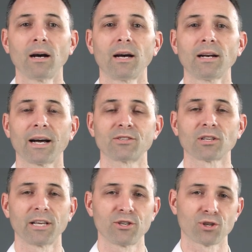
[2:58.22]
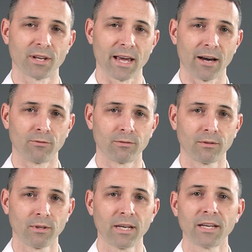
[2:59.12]
an isolation gown.
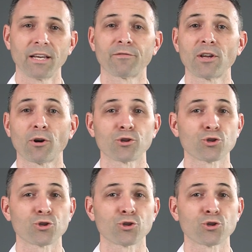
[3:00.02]
If there are